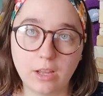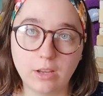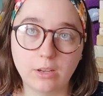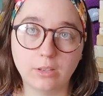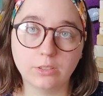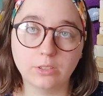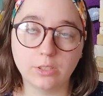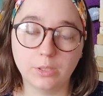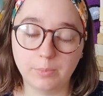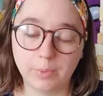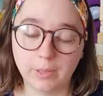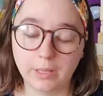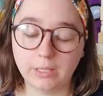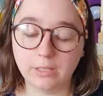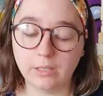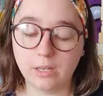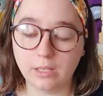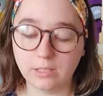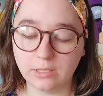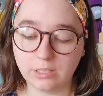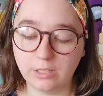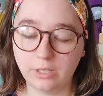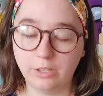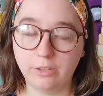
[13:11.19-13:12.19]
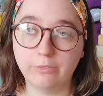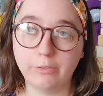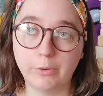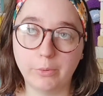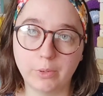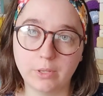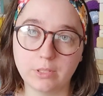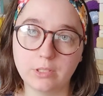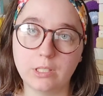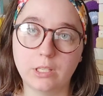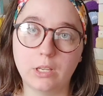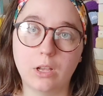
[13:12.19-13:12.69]
I also plan on still
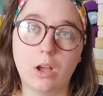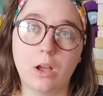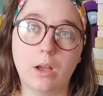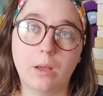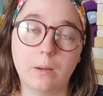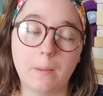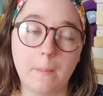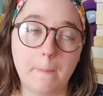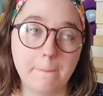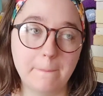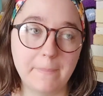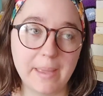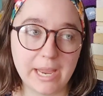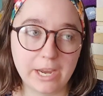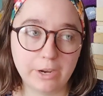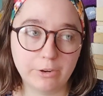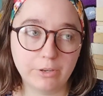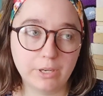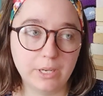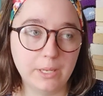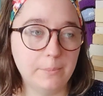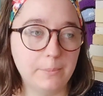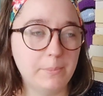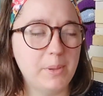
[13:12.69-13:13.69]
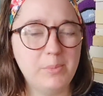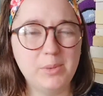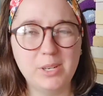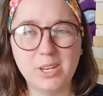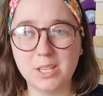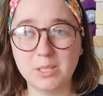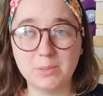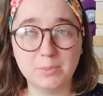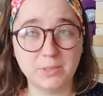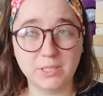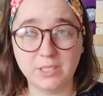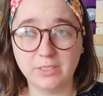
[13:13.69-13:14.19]
focusing on Barry, maybe
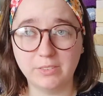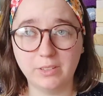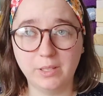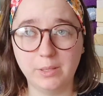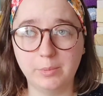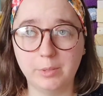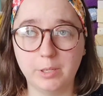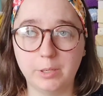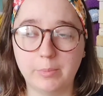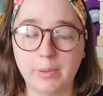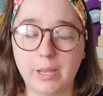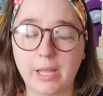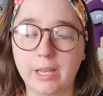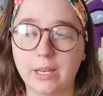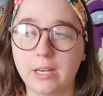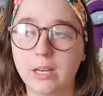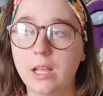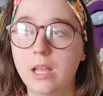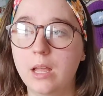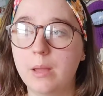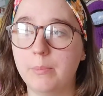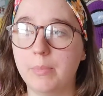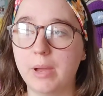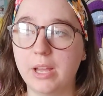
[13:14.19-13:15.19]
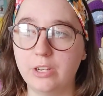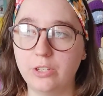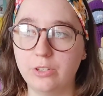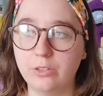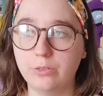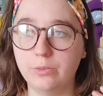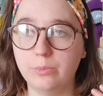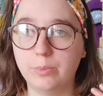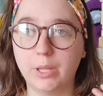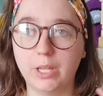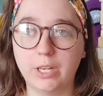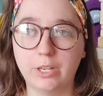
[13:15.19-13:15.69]
not specifically Peter Pan, but I
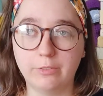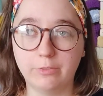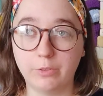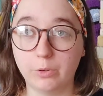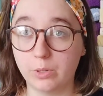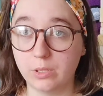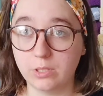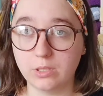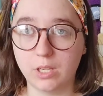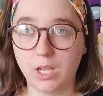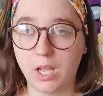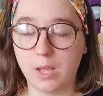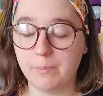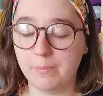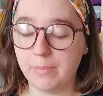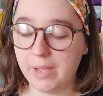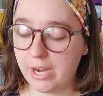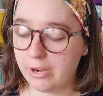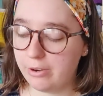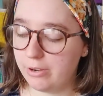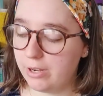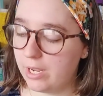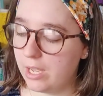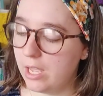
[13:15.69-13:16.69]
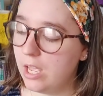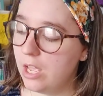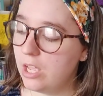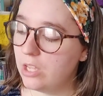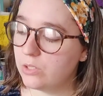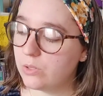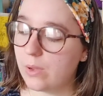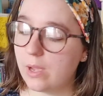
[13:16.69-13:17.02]
do plan on focusing on Barry.